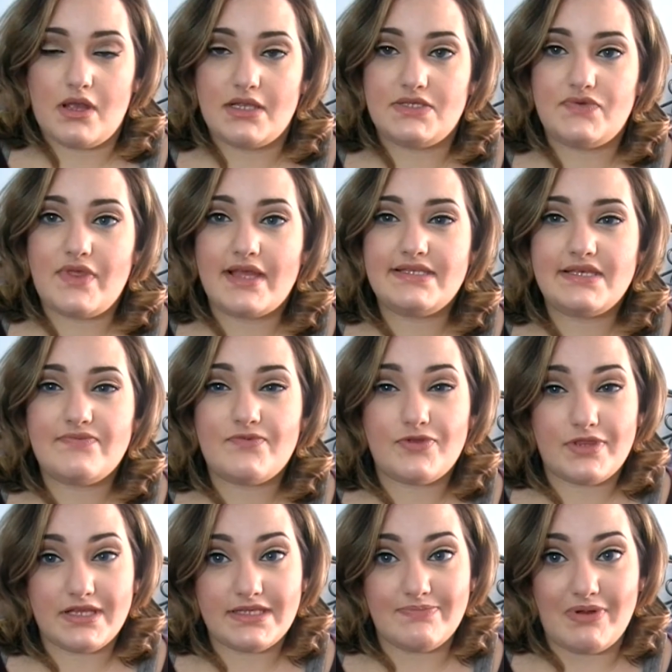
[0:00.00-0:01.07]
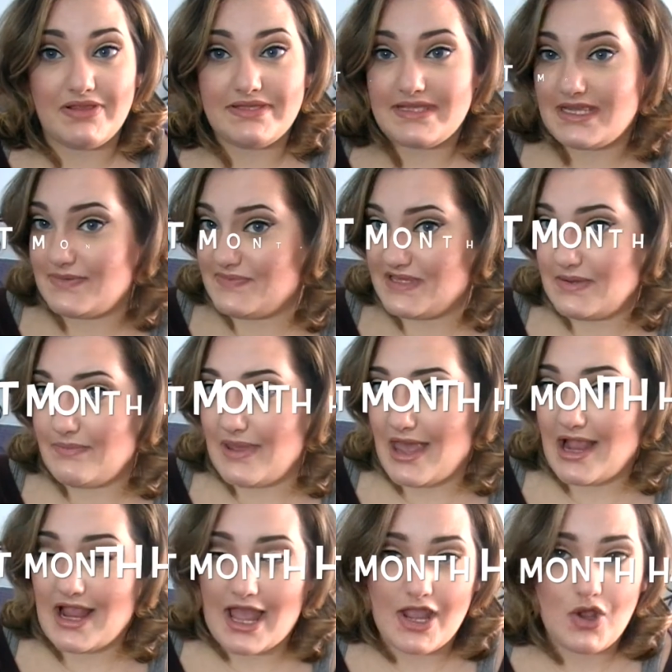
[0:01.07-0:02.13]
So that's it for this month's Ipsy
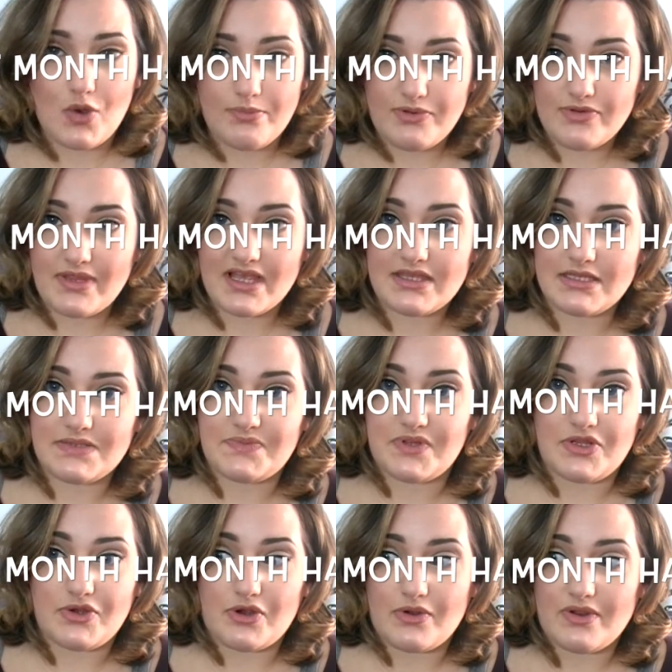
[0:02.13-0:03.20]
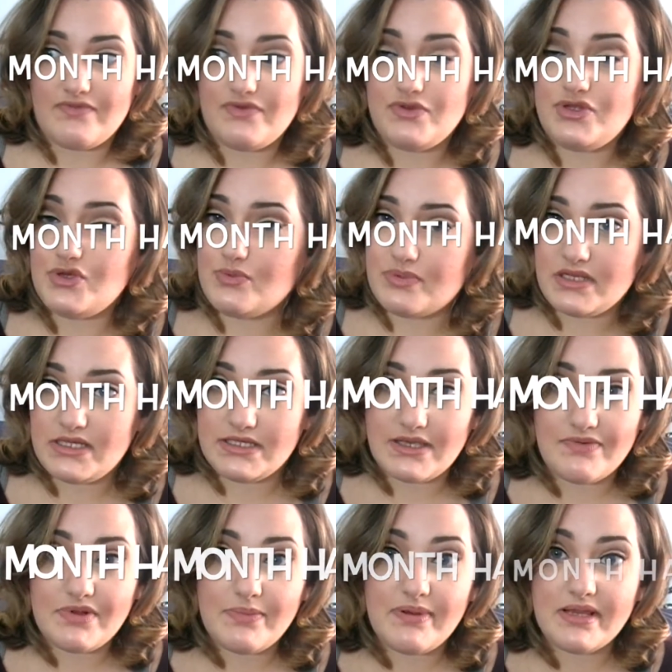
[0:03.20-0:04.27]
bag. I hope you like this video. If you do, please
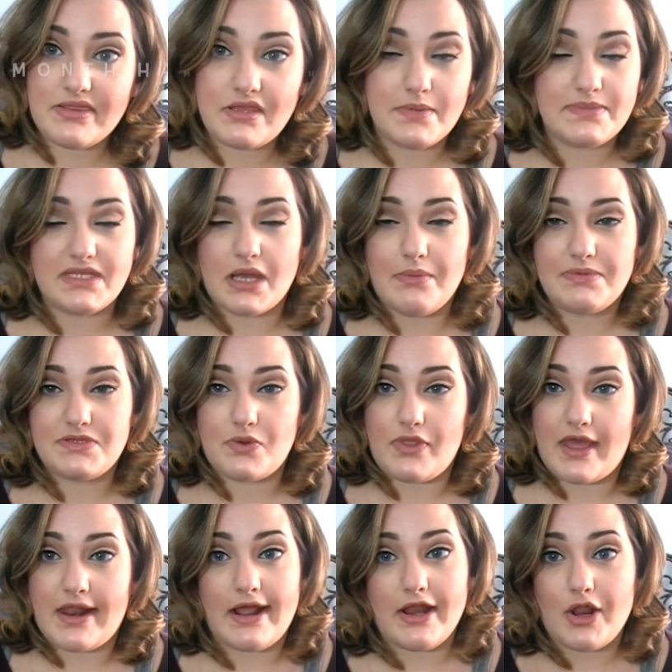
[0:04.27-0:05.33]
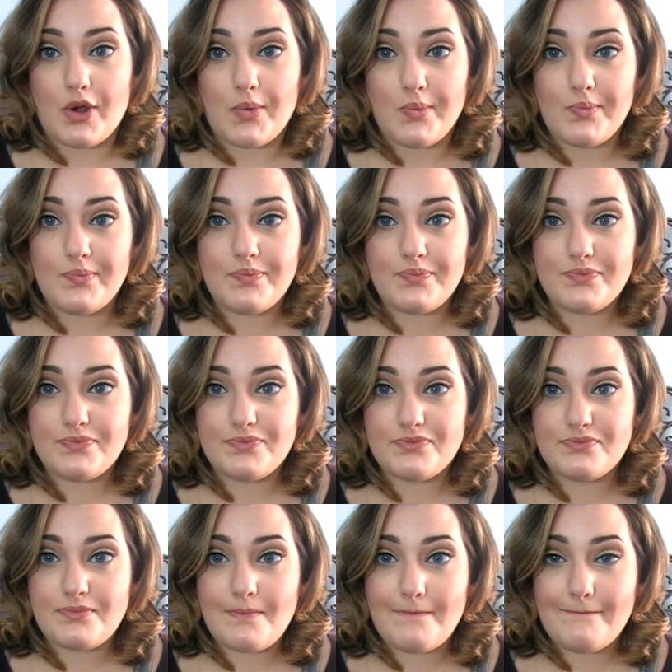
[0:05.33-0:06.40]
give it a big thumbs up so that I know.
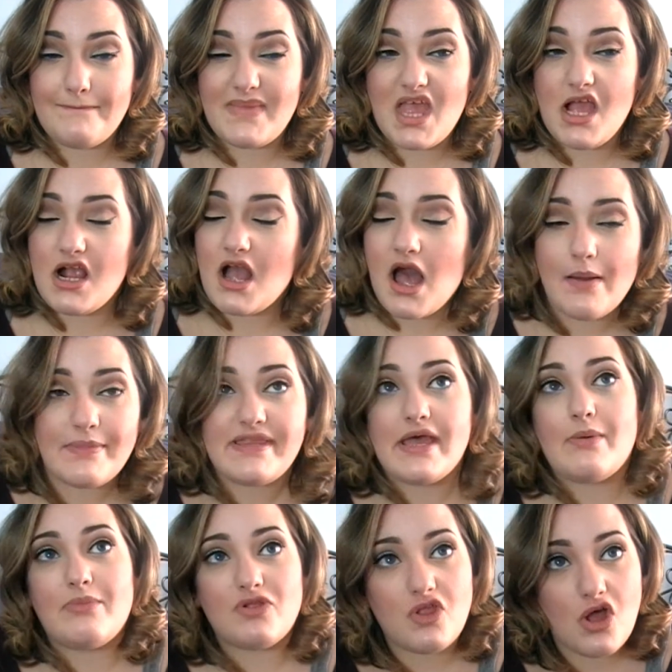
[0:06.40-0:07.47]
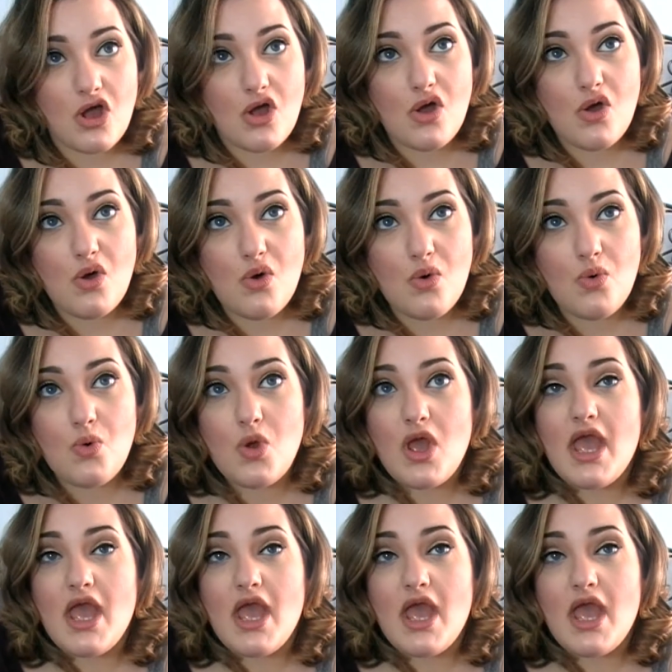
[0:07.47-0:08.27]
Comment down below.